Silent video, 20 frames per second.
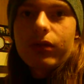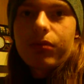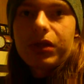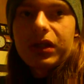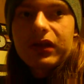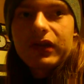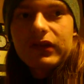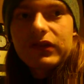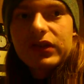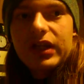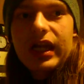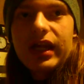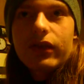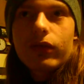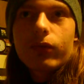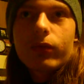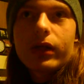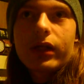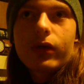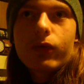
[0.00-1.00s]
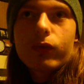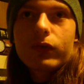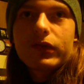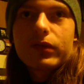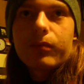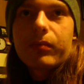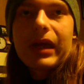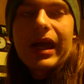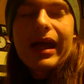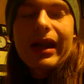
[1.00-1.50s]
because Skate 3 was
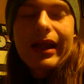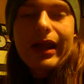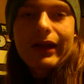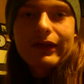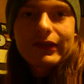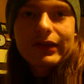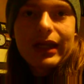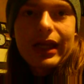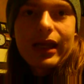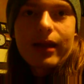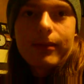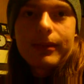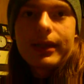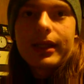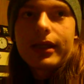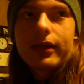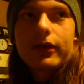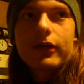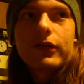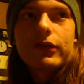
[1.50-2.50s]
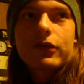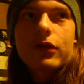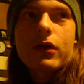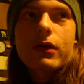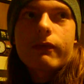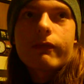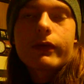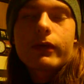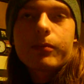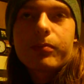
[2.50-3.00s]
a badass game that
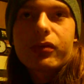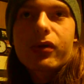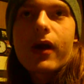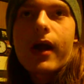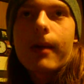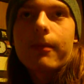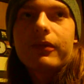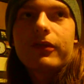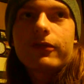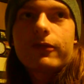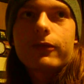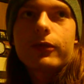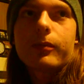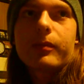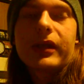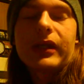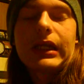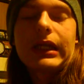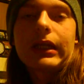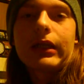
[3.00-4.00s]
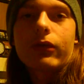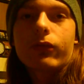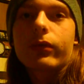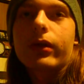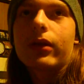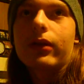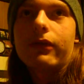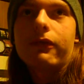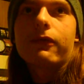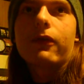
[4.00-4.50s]
deserved props for being
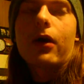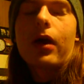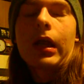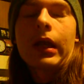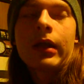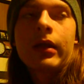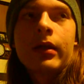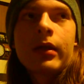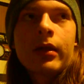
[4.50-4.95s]
really fun.